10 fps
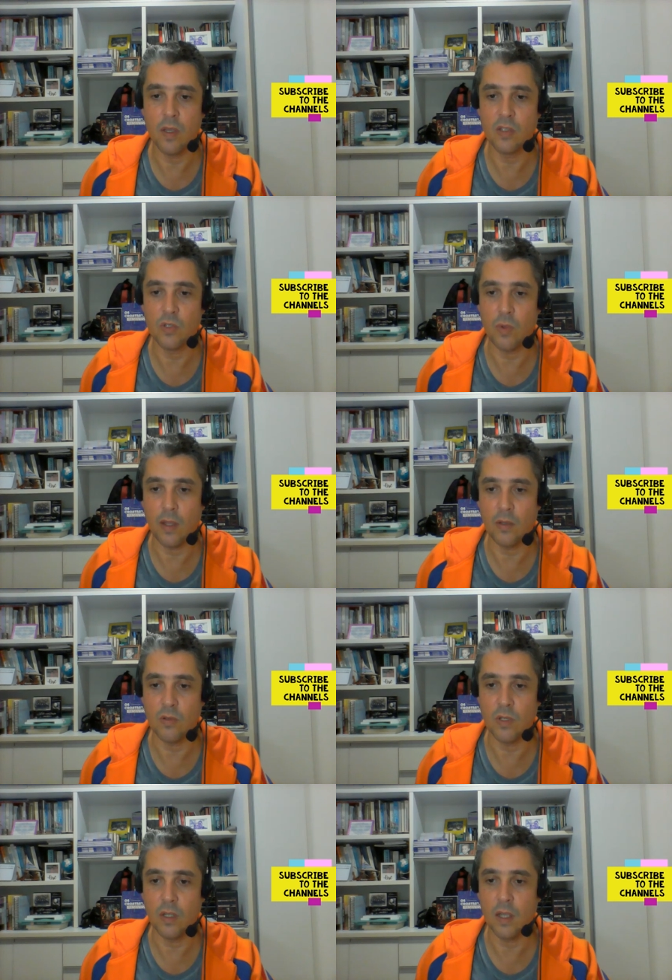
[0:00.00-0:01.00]

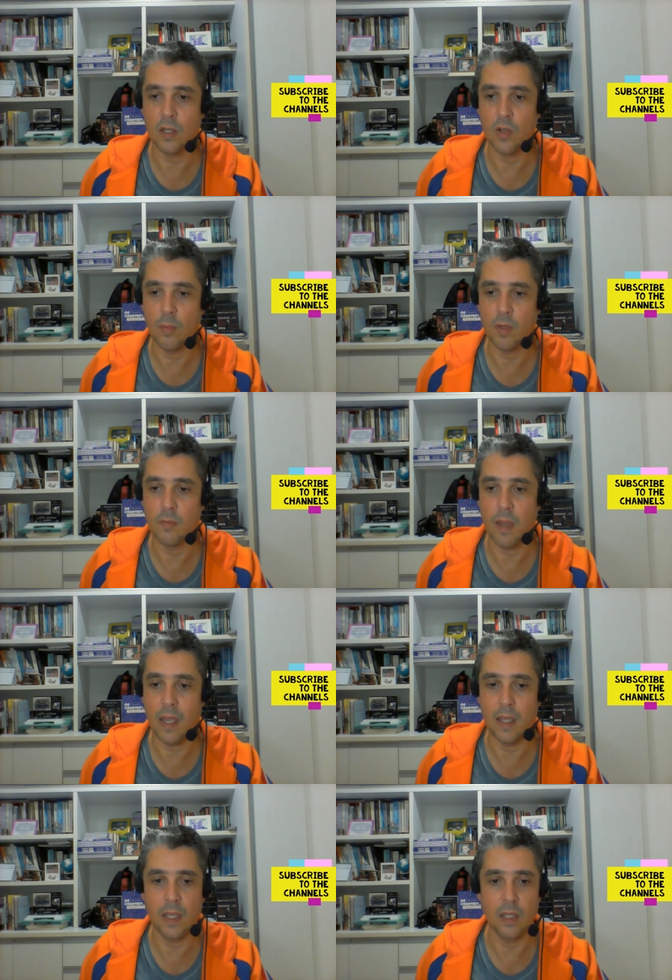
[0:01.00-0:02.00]
strategy adopted
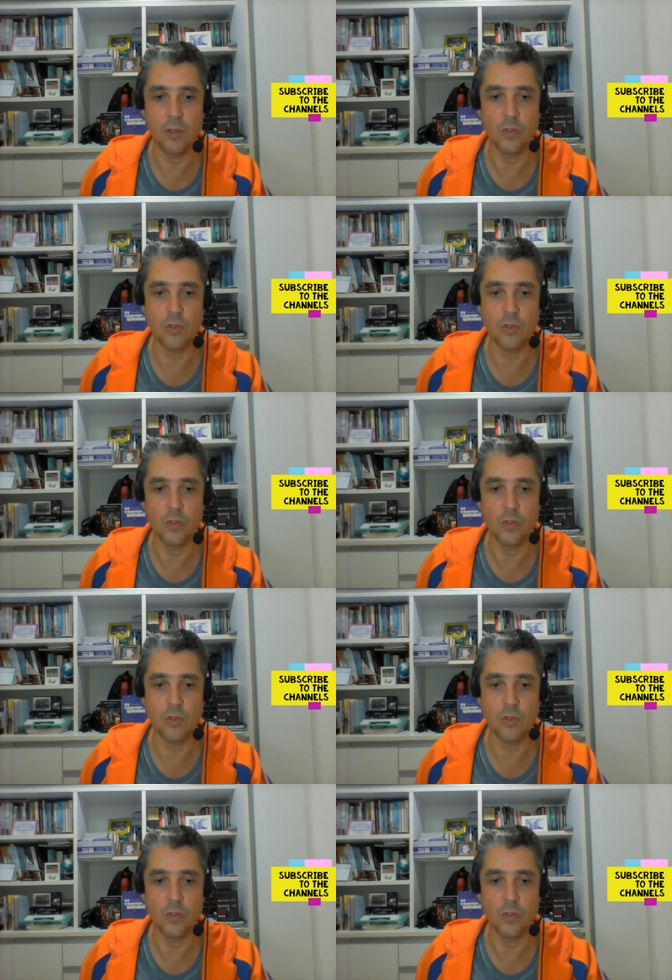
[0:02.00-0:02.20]
by him